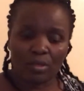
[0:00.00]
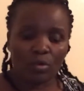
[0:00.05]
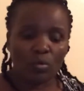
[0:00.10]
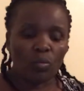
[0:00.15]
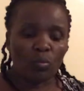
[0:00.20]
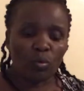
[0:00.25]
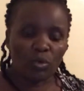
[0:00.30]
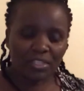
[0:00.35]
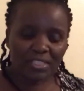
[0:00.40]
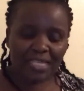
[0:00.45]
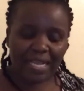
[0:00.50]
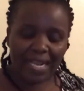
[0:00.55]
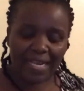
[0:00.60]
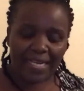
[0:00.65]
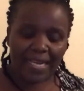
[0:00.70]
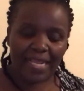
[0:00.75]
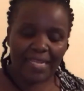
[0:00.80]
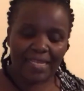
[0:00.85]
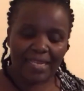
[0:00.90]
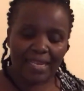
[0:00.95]
What can
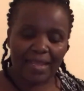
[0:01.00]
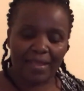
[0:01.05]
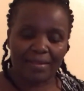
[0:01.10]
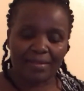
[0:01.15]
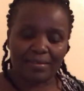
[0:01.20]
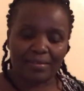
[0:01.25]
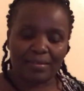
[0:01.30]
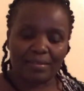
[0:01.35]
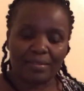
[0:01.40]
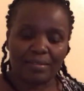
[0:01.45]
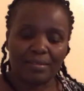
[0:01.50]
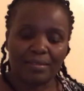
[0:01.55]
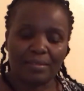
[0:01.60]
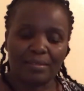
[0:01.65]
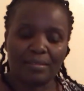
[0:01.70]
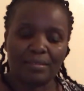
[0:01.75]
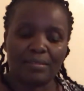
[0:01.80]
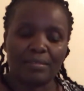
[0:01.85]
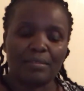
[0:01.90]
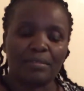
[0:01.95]
I learn
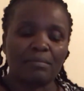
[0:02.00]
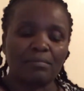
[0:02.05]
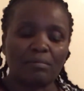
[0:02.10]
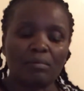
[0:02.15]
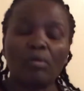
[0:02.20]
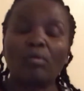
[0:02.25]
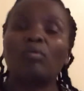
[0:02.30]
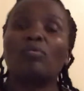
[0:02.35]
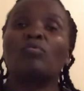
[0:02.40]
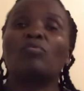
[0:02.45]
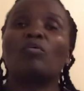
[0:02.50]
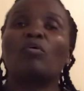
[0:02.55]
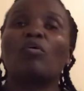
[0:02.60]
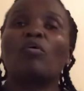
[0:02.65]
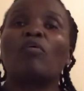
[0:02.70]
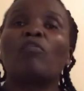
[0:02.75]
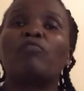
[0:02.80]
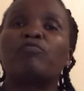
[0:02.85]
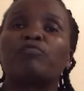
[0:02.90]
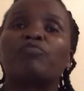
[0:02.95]

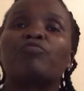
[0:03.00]
of